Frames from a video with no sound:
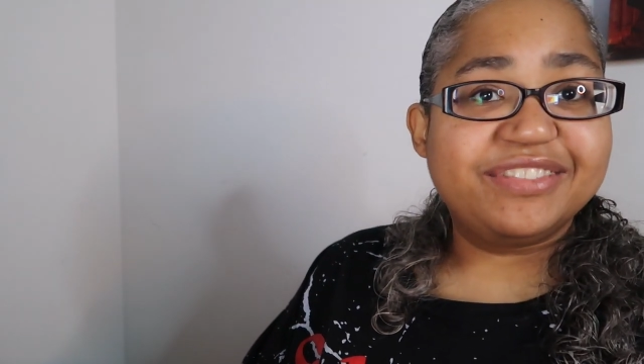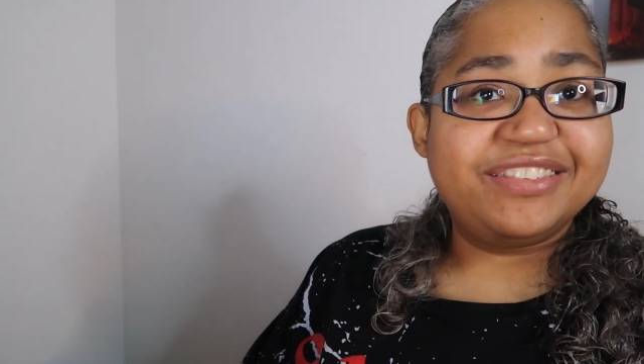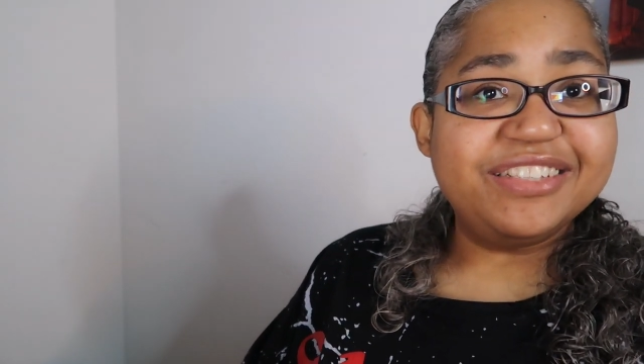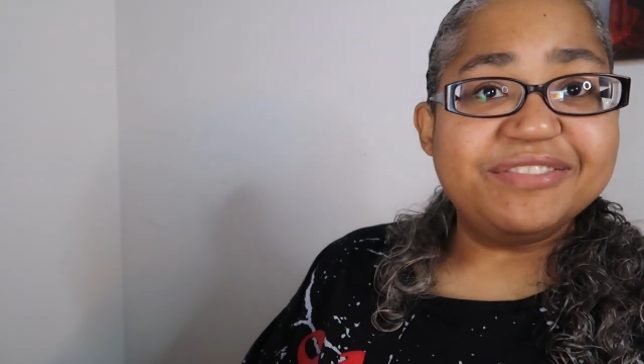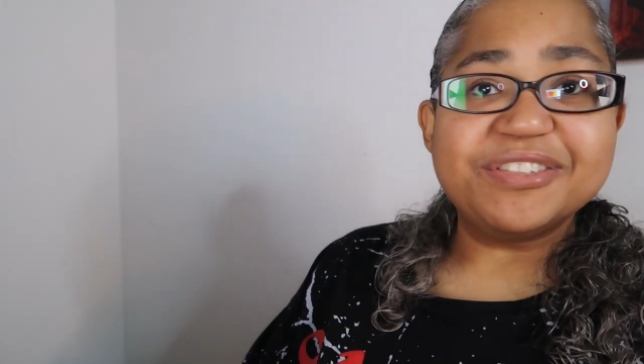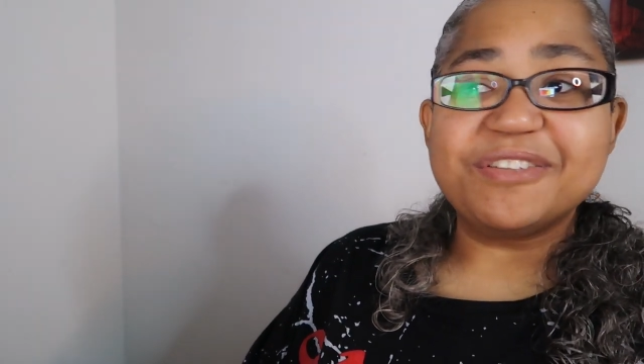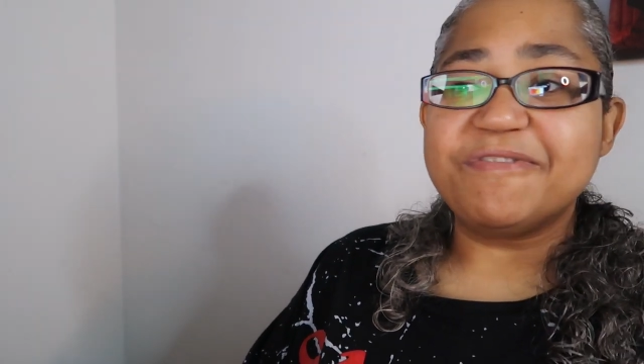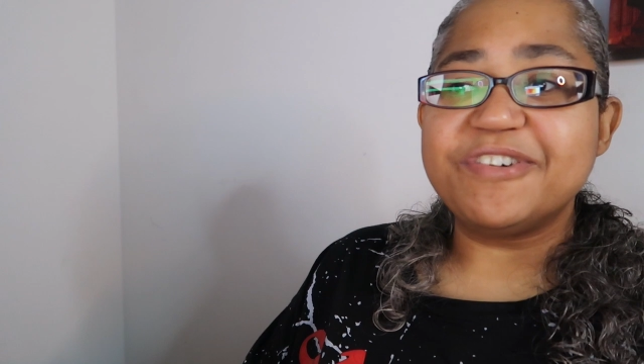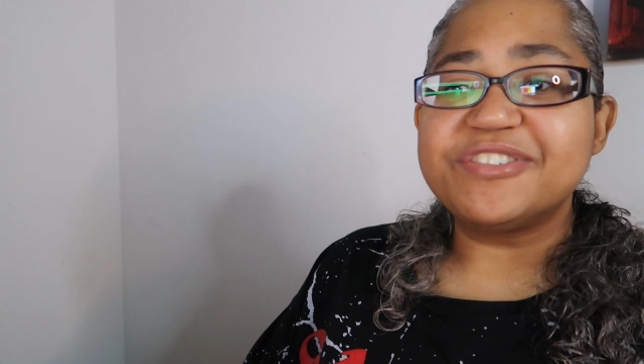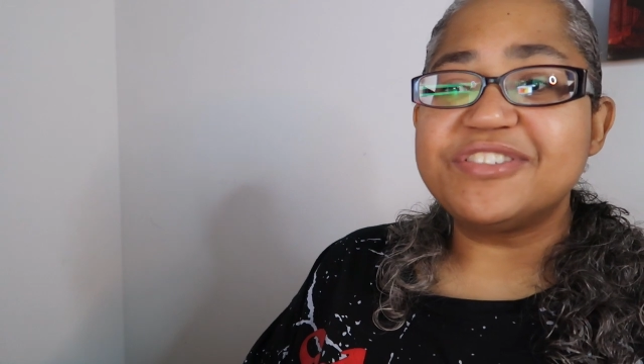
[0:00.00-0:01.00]
This was the
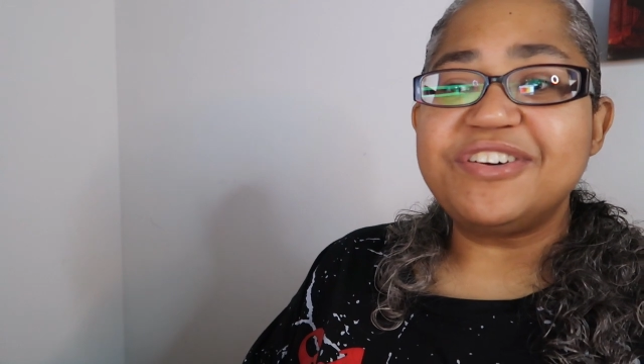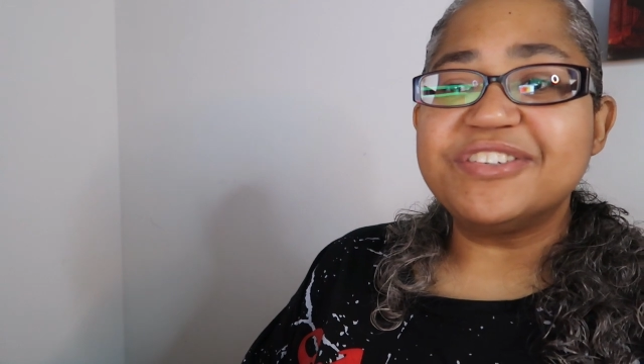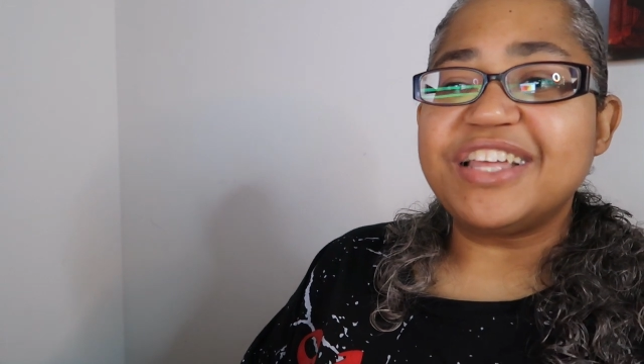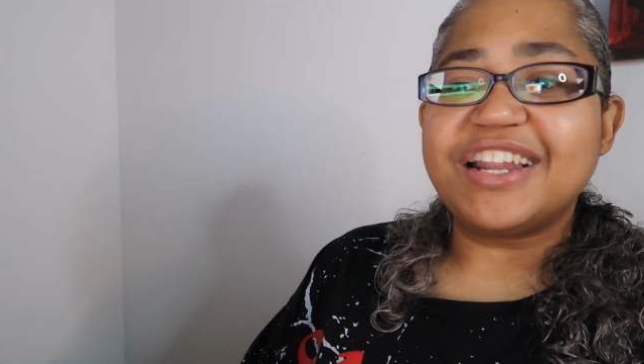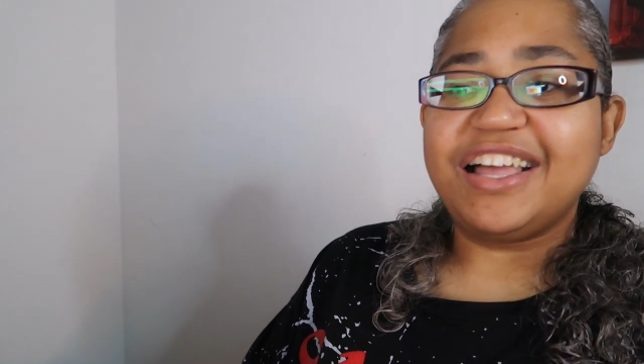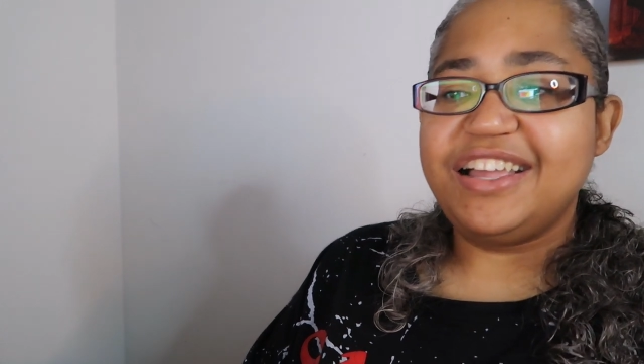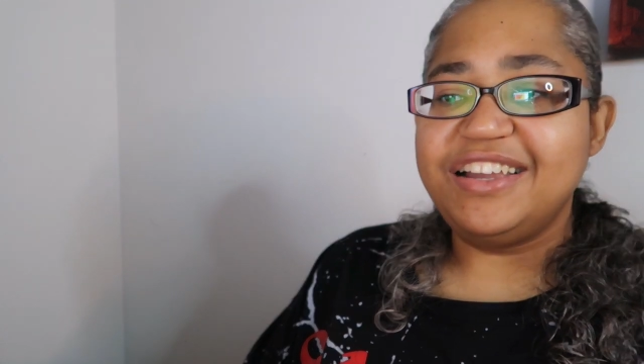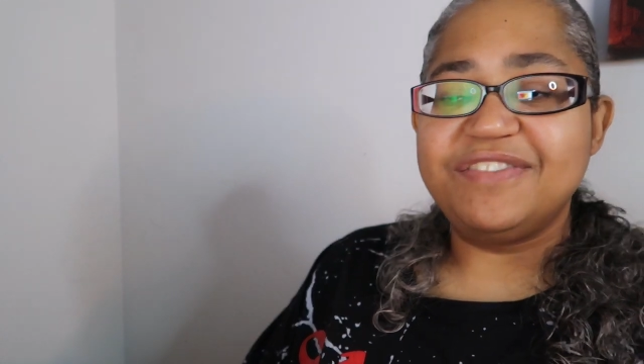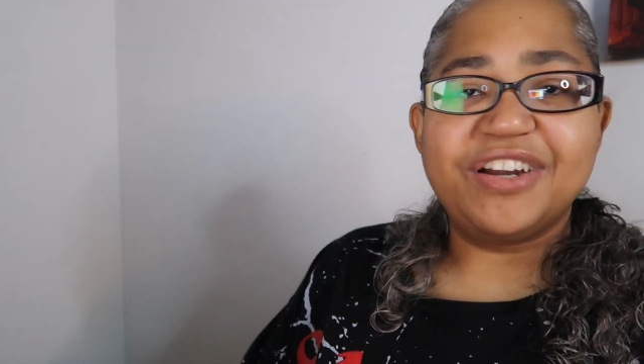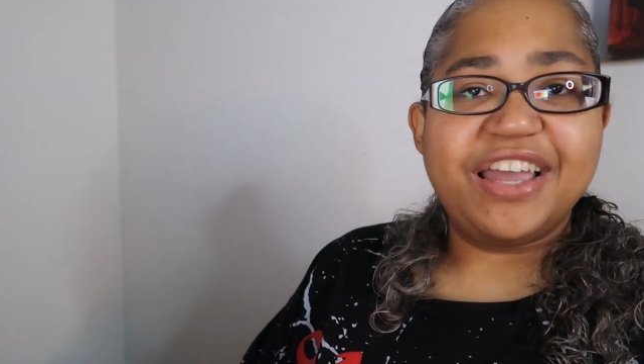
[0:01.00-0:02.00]
first song that I
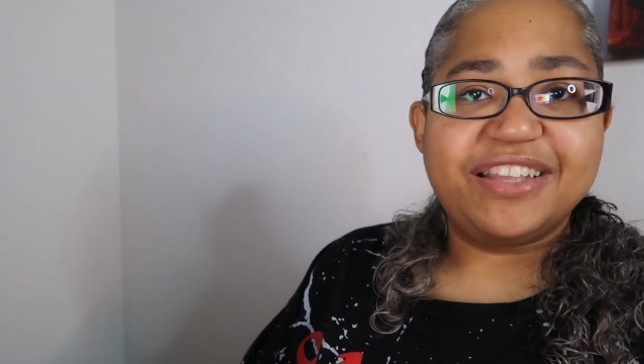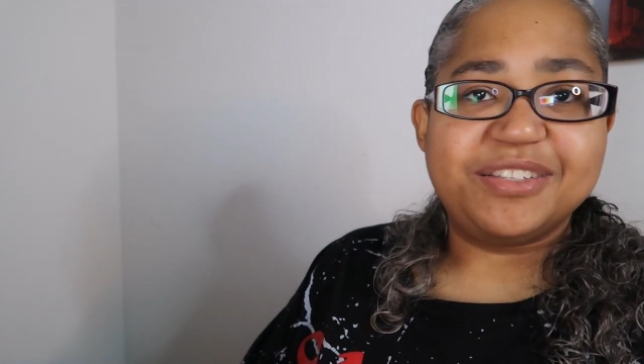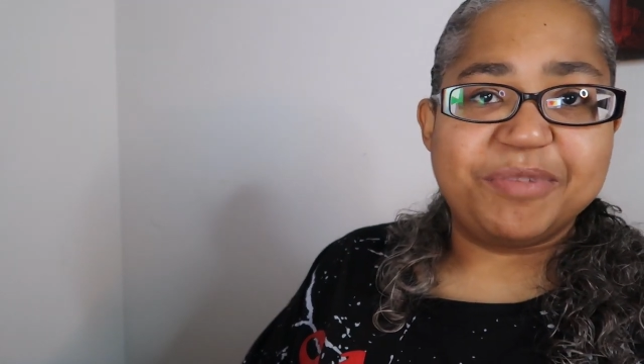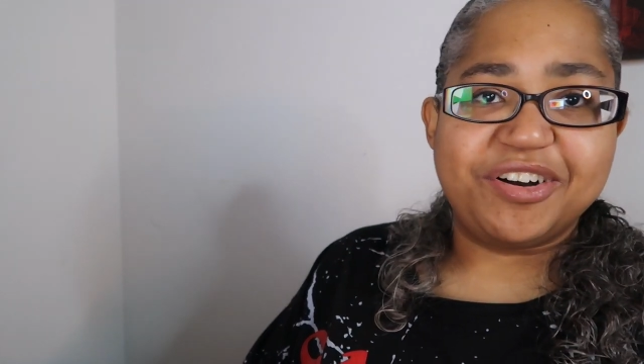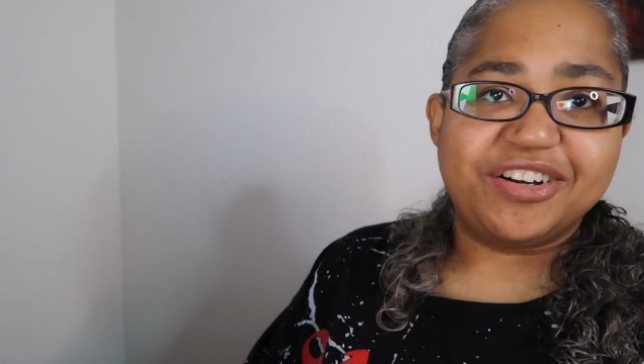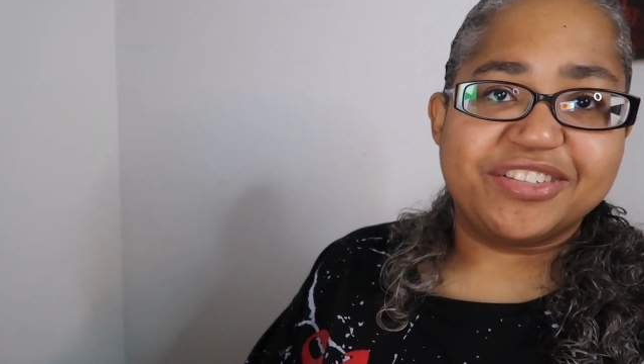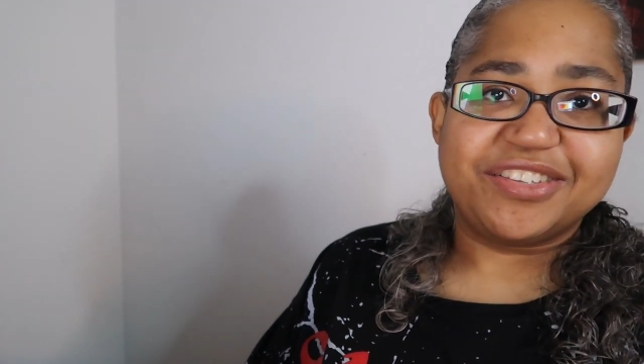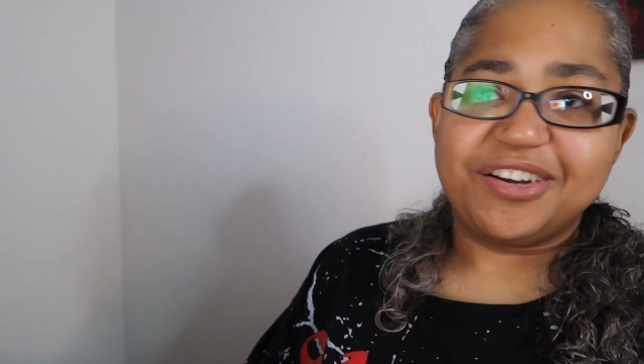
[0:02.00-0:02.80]
ever had to pause,